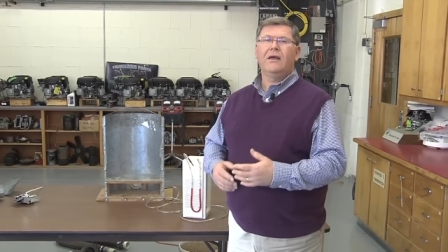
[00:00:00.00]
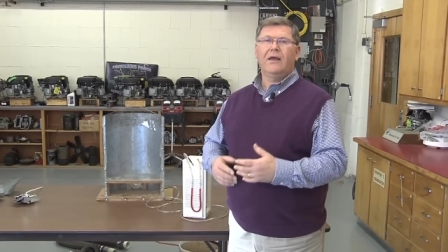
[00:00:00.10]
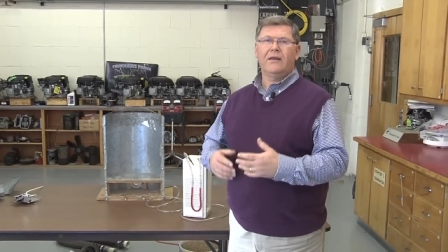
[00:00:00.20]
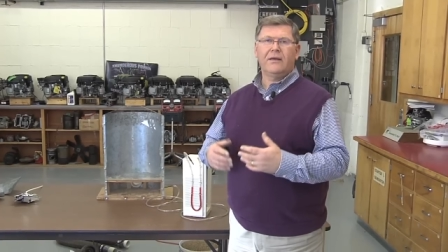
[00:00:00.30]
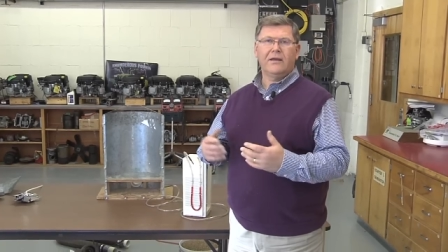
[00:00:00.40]

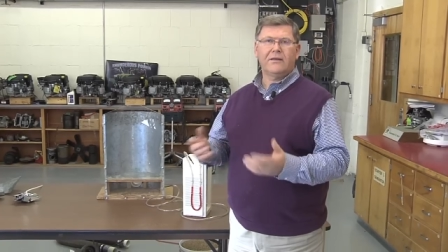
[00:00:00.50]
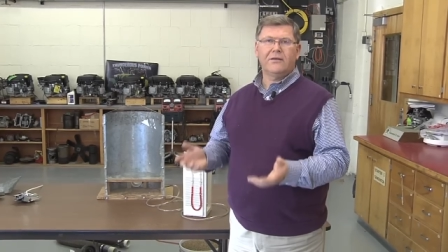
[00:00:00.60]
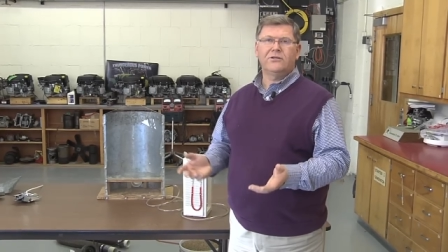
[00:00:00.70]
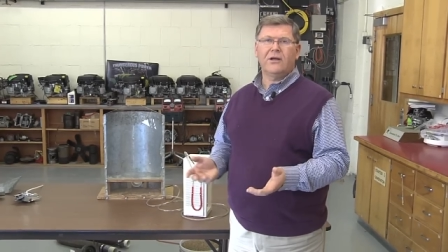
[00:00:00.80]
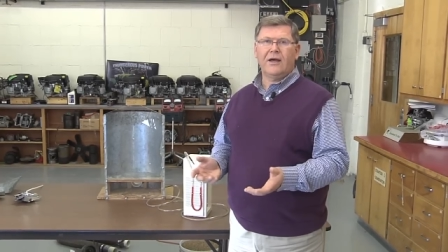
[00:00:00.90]
and get
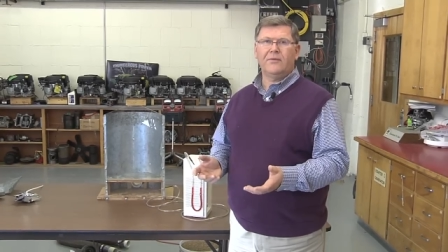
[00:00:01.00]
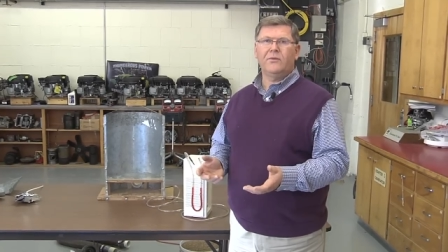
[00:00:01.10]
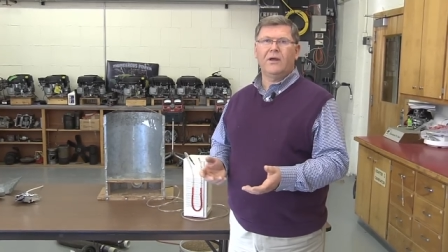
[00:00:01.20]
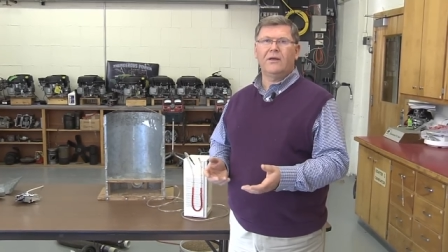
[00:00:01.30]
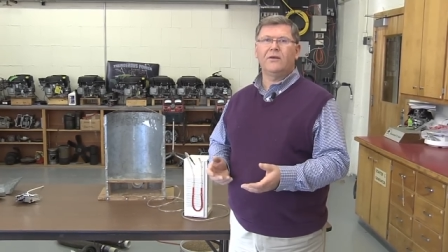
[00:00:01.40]
the
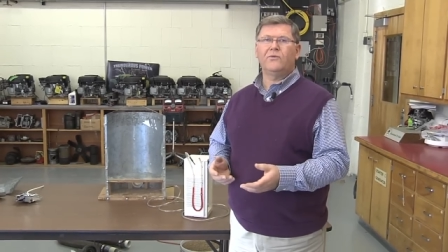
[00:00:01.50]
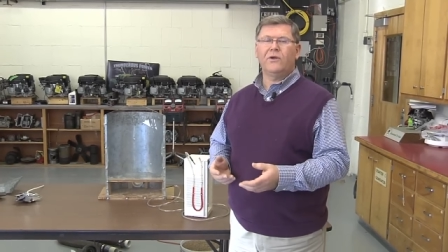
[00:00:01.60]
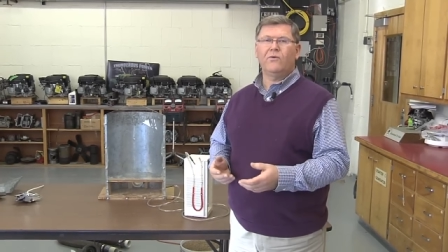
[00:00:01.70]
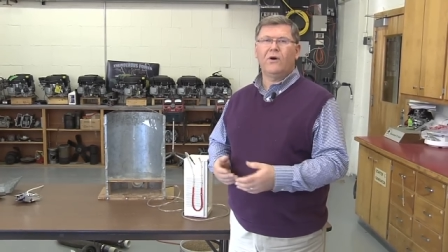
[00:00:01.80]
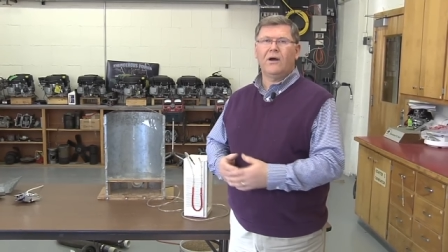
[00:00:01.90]
job done that
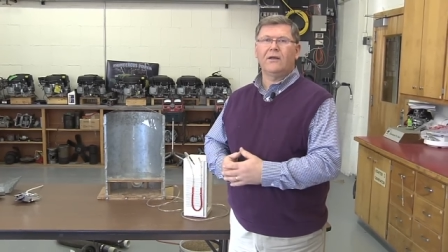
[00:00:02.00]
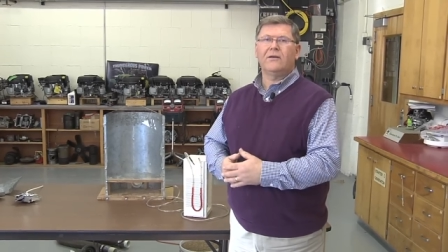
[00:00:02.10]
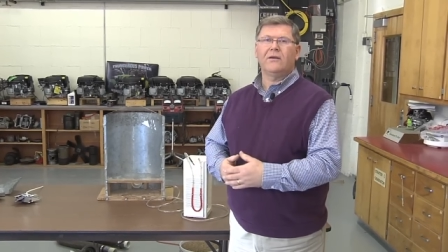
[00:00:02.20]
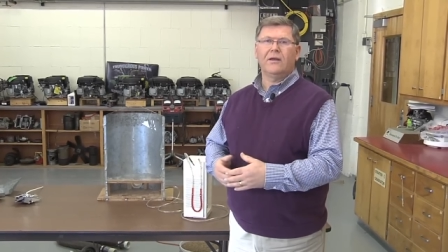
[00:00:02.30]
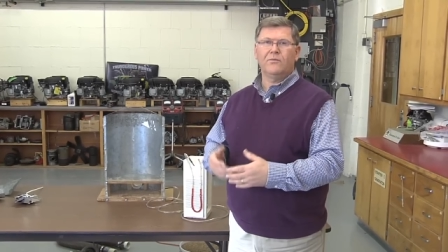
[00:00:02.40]
we want
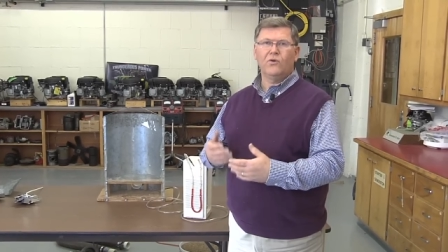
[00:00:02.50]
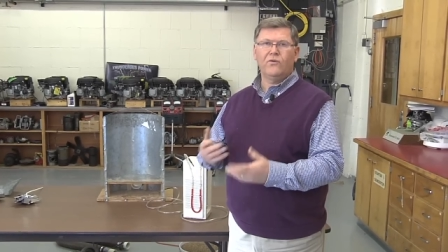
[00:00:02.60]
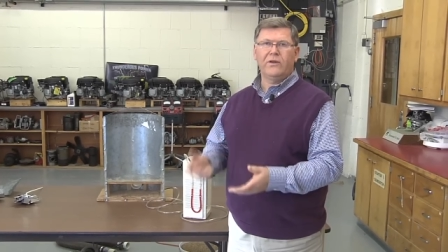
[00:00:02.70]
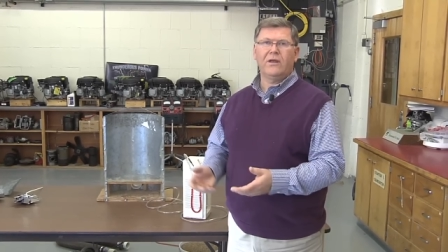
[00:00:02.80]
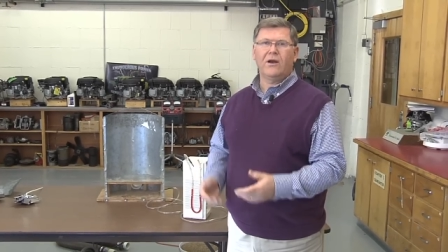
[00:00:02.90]
in
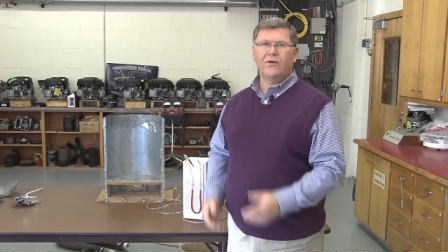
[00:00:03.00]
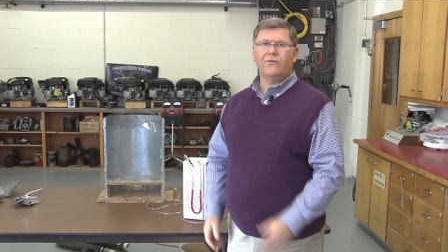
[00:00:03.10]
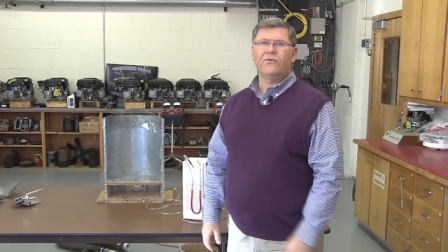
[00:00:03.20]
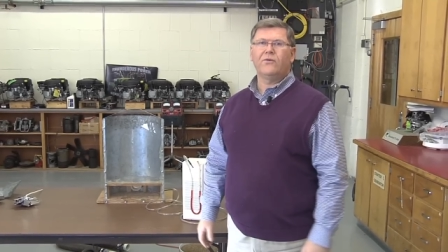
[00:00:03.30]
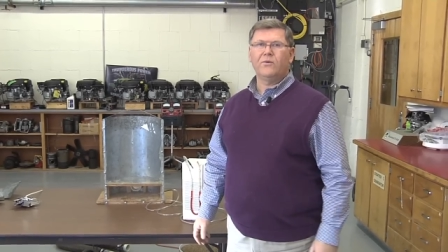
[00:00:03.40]
moving the air
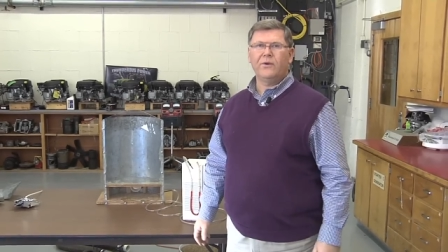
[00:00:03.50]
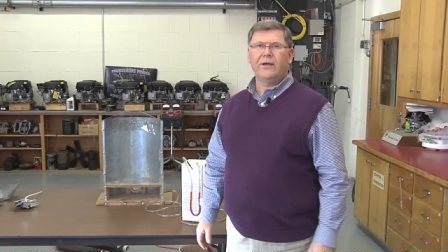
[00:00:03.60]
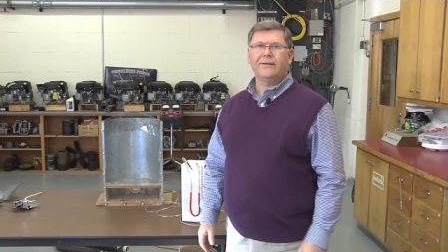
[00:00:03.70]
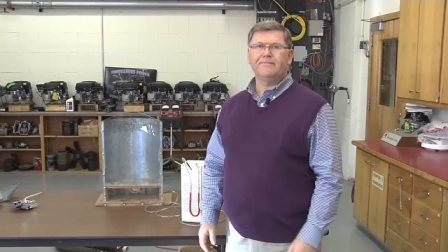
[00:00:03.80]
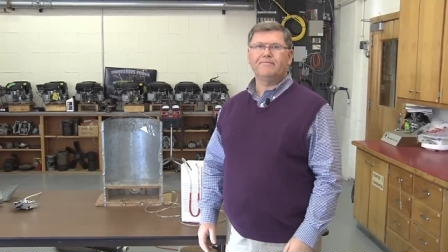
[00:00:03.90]
through the
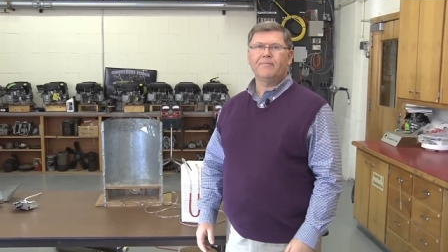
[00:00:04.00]
bin.